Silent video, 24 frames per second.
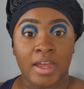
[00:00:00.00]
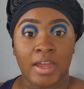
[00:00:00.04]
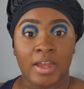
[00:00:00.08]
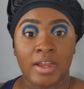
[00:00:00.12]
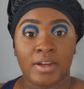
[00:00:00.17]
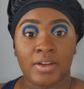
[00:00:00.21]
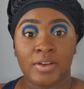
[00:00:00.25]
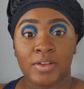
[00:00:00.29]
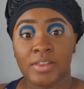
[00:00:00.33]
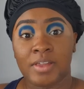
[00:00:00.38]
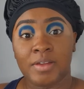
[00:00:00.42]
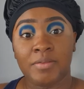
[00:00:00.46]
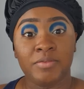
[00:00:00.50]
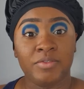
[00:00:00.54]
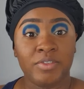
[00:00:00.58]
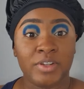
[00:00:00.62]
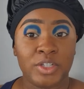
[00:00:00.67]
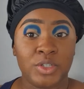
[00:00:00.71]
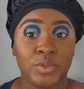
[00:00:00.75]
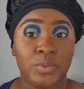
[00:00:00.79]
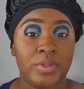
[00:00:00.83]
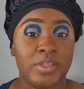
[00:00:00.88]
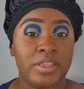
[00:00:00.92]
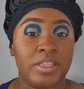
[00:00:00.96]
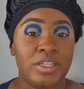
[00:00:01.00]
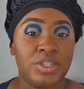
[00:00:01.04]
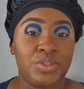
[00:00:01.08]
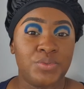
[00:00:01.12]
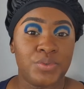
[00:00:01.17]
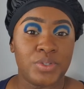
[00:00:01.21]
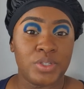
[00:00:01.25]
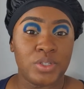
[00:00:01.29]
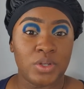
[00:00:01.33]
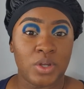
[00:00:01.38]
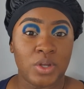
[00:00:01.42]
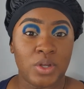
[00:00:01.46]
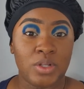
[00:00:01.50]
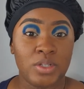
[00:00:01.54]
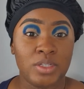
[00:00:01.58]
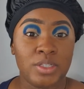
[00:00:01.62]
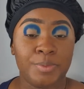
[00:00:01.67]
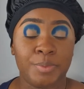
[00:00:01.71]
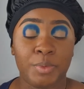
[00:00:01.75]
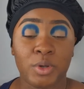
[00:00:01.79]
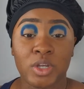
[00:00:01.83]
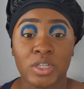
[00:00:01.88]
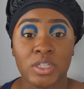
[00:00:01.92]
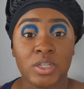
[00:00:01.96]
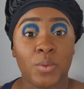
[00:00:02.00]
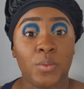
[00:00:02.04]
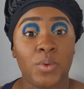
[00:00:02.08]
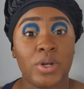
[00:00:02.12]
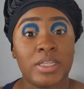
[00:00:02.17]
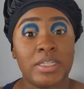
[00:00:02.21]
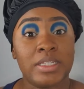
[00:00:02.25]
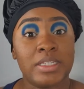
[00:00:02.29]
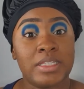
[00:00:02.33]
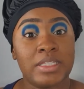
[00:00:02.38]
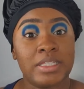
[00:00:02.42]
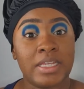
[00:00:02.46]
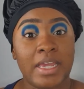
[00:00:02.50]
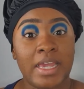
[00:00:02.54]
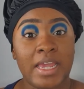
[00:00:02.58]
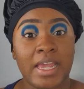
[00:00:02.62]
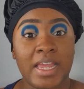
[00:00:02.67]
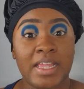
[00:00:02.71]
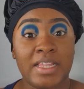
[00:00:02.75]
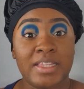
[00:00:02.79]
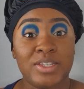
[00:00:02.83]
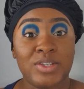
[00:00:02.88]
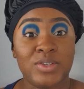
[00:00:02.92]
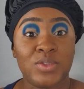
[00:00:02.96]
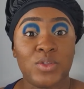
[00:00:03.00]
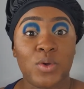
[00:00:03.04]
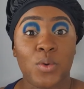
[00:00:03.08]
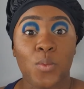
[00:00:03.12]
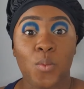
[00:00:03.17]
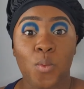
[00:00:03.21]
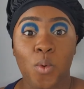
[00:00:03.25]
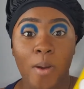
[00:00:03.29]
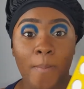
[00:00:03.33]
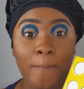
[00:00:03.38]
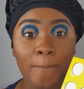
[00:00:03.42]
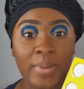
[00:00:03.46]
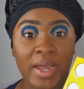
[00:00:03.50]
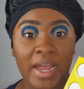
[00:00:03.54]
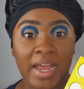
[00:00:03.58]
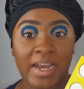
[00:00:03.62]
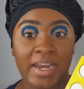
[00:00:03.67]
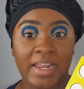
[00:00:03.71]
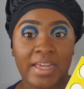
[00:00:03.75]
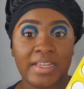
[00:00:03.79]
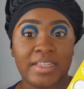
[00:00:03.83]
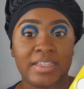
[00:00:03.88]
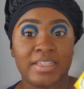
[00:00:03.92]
Now that I'm finished with this result, because I want to stay into the one palette